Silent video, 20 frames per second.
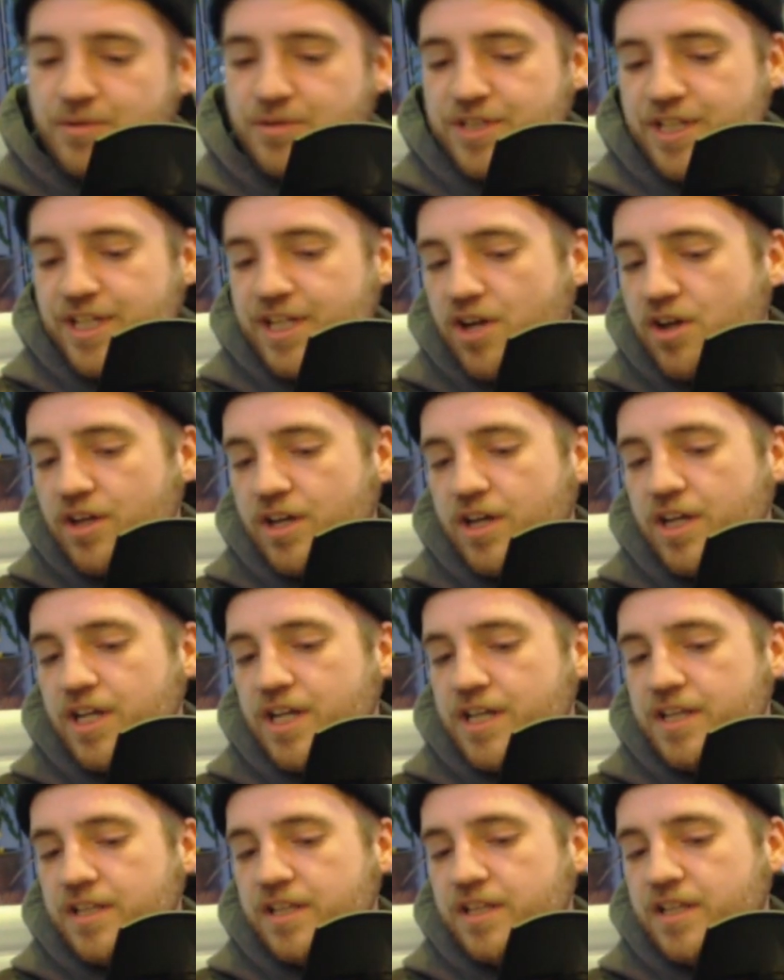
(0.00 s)
It was like
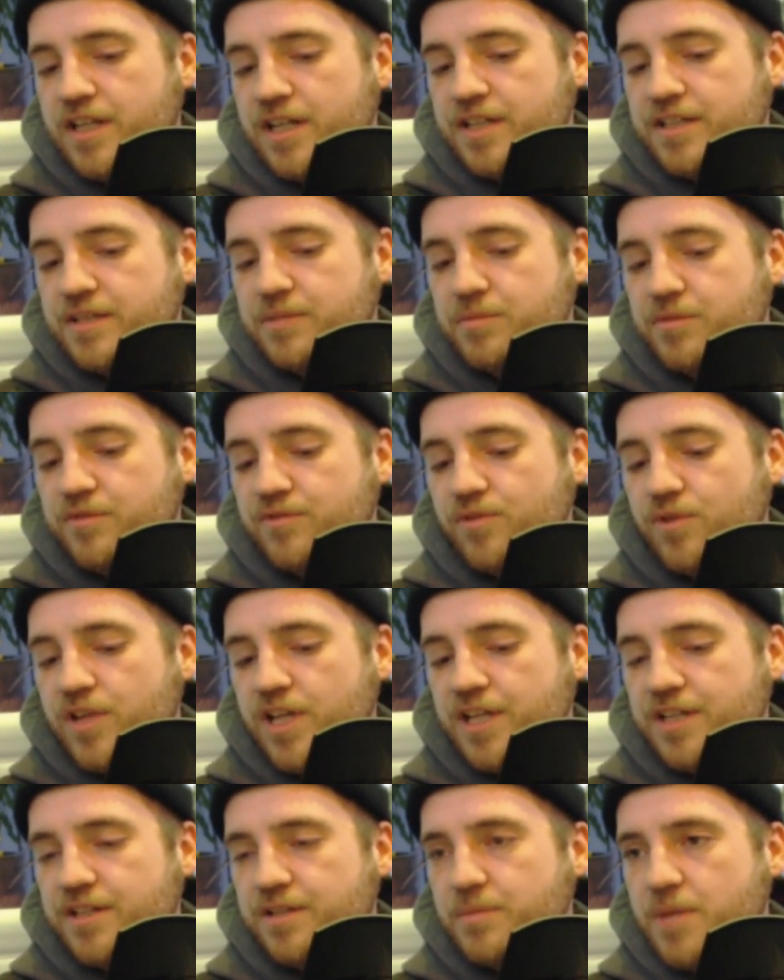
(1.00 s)
anything that I did before
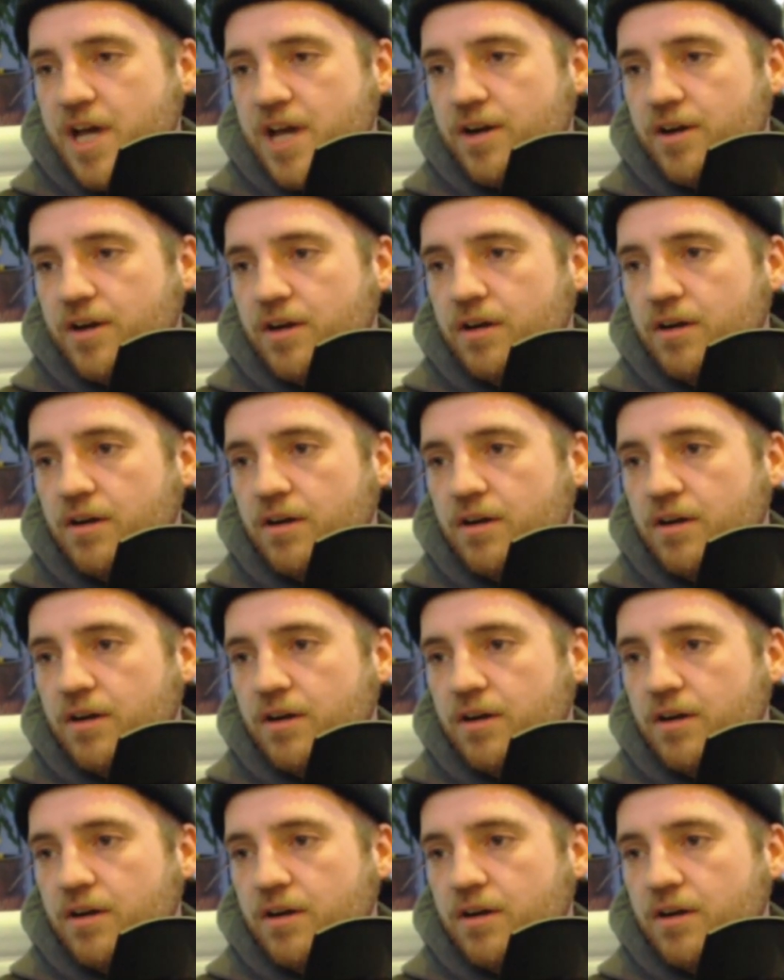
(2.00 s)
that didn't matter.